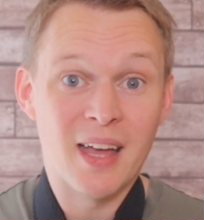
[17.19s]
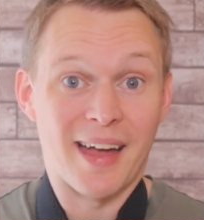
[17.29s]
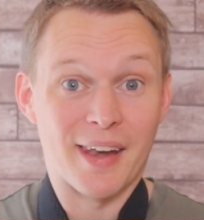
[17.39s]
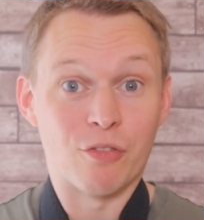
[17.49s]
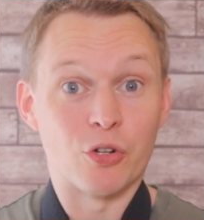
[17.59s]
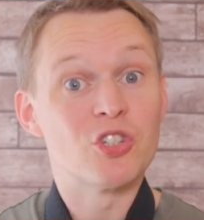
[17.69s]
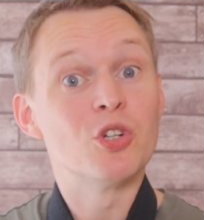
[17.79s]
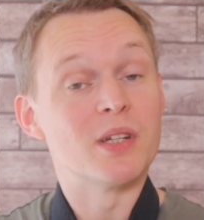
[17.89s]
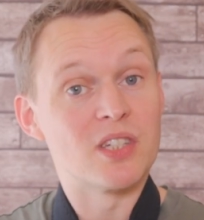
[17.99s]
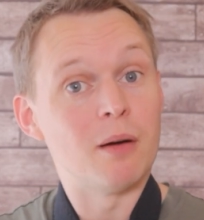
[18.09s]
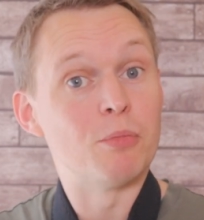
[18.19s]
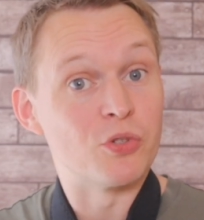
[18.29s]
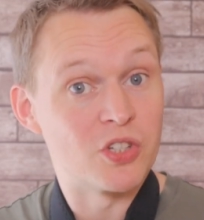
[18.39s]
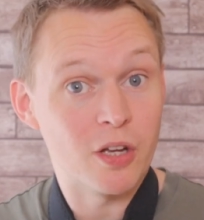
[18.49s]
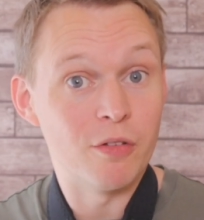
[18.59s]
And I've got two example
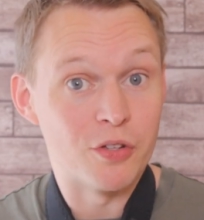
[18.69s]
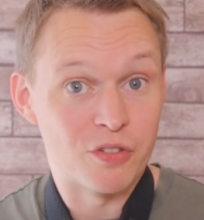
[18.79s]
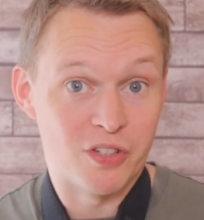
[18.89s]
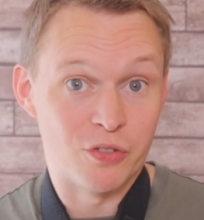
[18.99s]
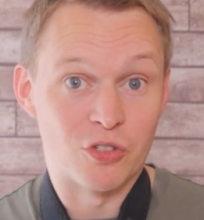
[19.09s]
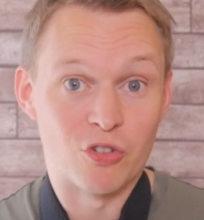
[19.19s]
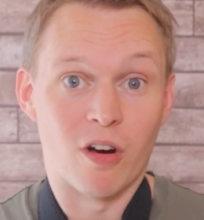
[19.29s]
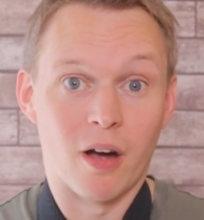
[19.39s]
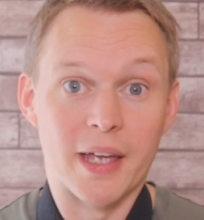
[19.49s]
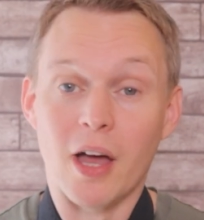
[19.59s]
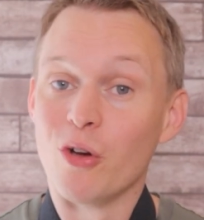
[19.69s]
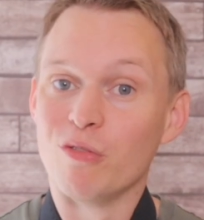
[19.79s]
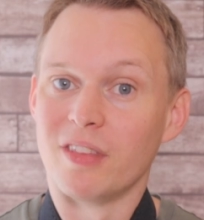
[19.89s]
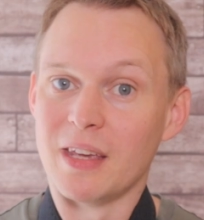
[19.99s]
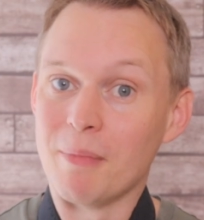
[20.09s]
solos for you to try
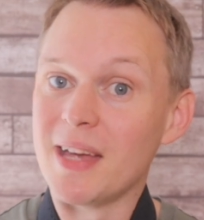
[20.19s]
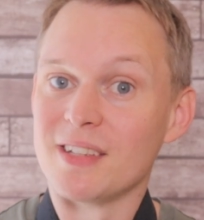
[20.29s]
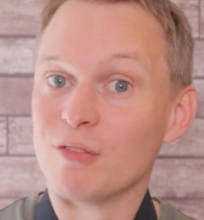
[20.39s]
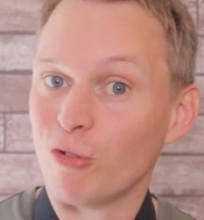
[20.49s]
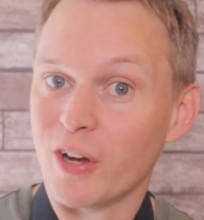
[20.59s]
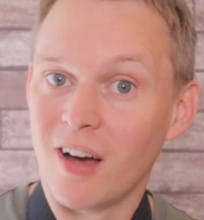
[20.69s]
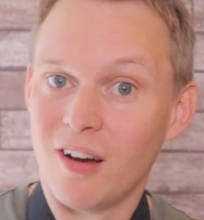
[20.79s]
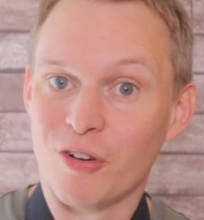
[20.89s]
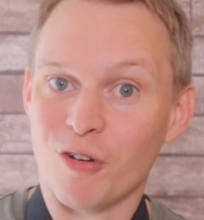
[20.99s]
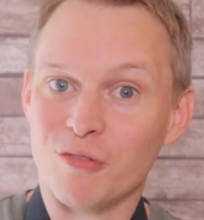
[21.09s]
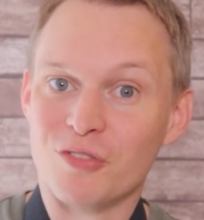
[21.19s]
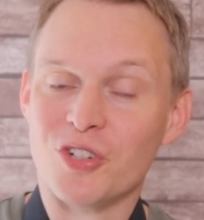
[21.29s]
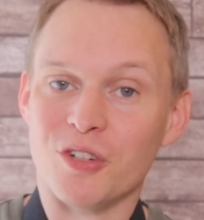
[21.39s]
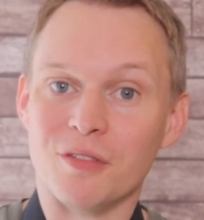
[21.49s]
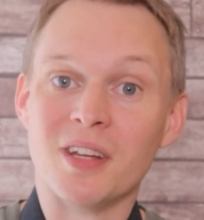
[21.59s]
over the amazing Roy Hargrove
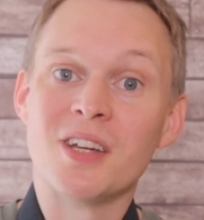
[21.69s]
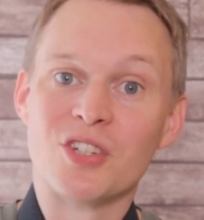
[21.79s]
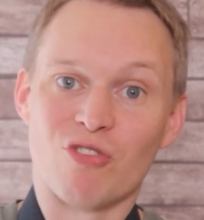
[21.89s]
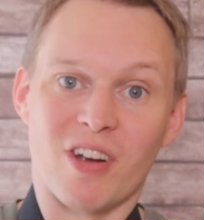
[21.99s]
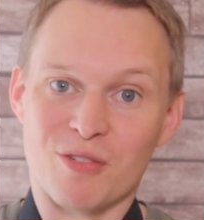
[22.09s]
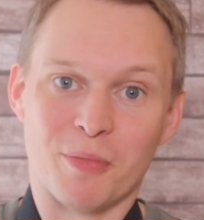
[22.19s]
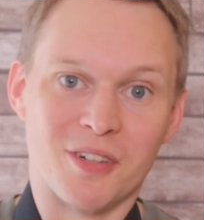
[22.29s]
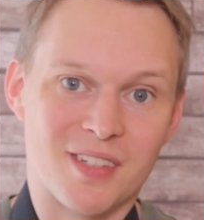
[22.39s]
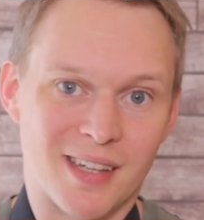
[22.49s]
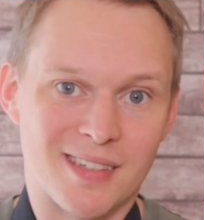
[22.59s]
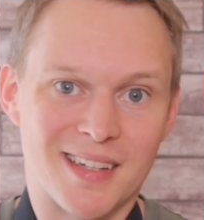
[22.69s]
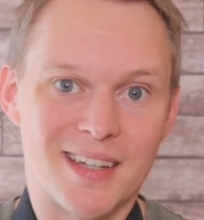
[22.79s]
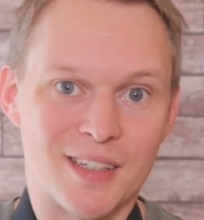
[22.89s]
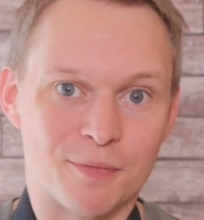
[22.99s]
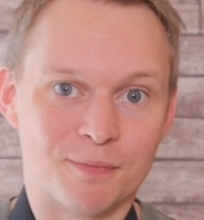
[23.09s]
tune, Strasbourg St
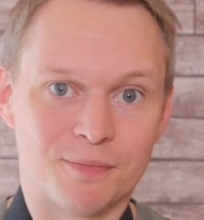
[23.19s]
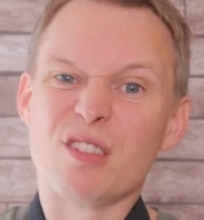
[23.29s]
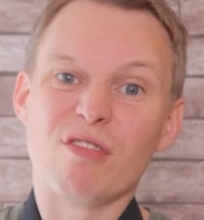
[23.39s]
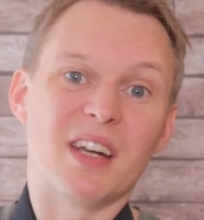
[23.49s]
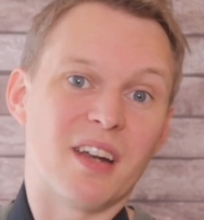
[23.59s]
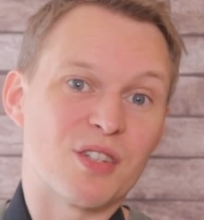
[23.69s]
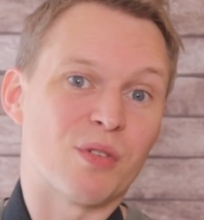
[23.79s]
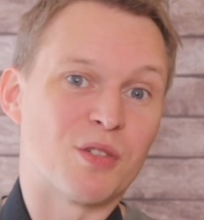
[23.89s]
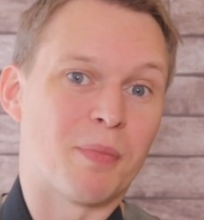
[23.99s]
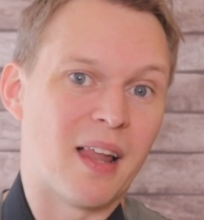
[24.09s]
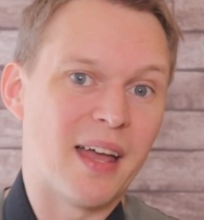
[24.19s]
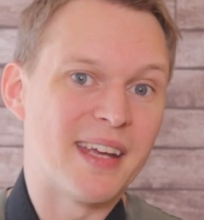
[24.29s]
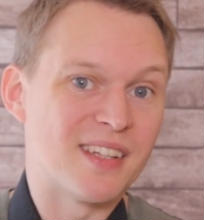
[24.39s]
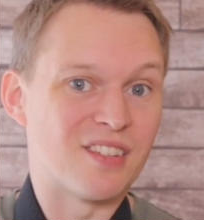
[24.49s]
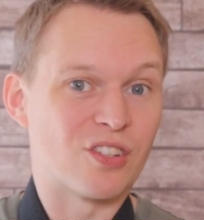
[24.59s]
Denis. It's a really nice one to play
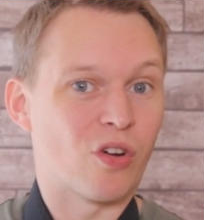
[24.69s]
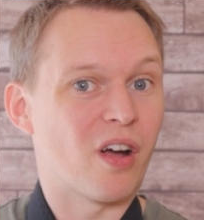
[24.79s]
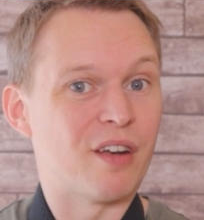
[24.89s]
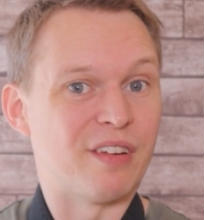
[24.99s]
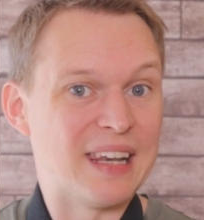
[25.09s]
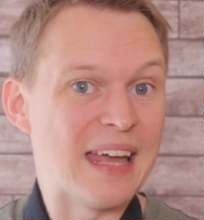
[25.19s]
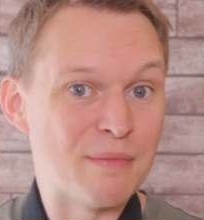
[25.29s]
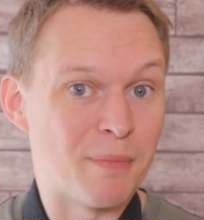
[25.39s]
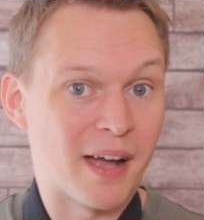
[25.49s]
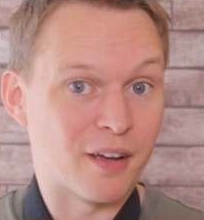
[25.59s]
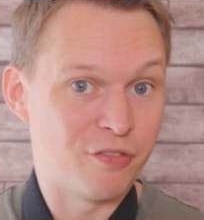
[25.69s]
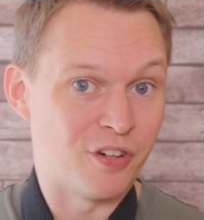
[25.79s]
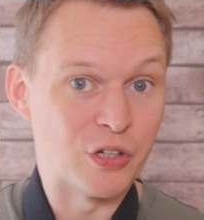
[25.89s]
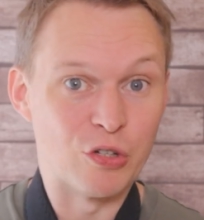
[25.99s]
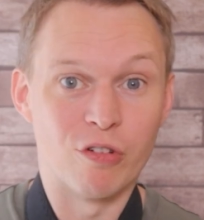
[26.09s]
because it's got kind of a laid-back
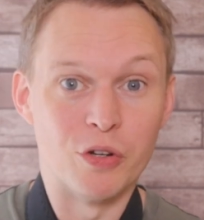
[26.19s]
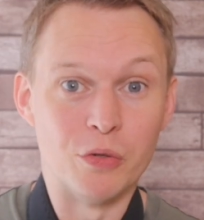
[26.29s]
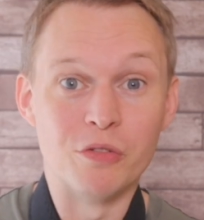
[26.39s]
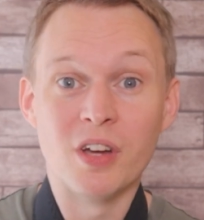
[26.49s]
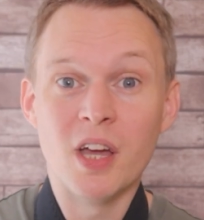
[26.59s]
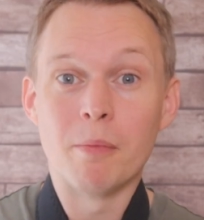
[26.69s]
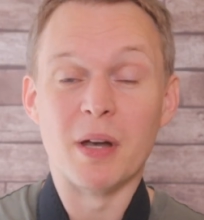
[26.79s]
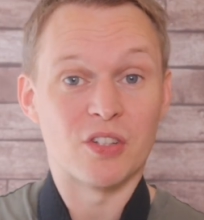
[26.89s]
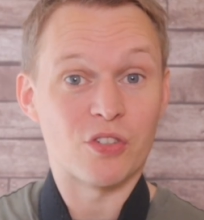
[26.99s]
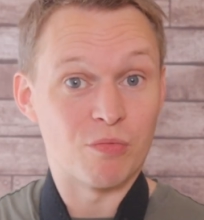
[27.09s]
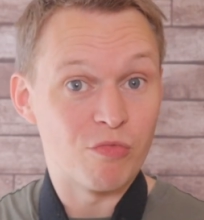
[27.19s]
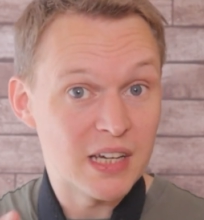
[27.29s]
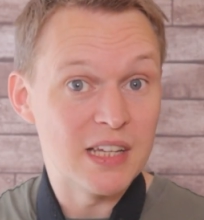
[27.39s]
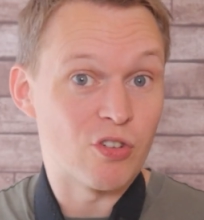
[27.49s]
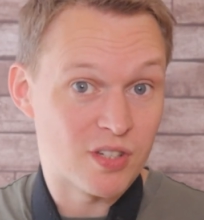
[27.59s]
funk groove, but it's got some
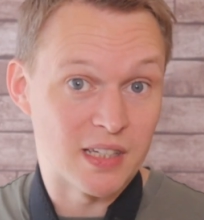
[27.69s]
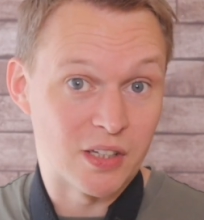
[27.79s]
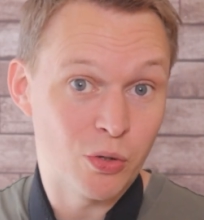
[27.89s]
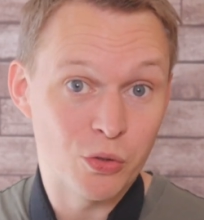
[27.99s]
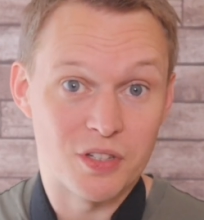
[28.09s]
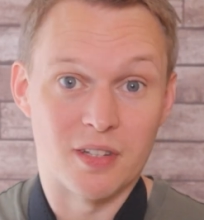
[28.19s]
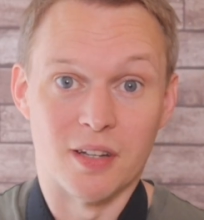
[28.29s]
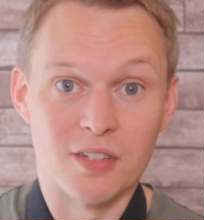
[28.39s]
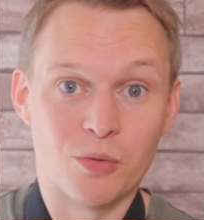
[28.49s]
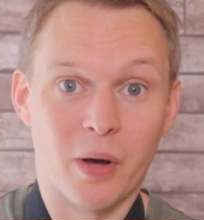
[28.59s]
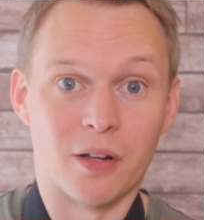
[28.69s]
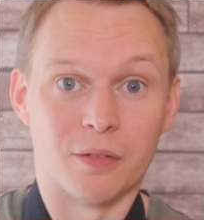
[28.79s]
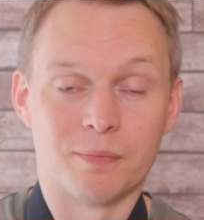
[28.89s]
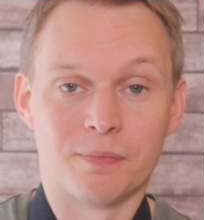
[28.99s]
really interesting chords in it as well.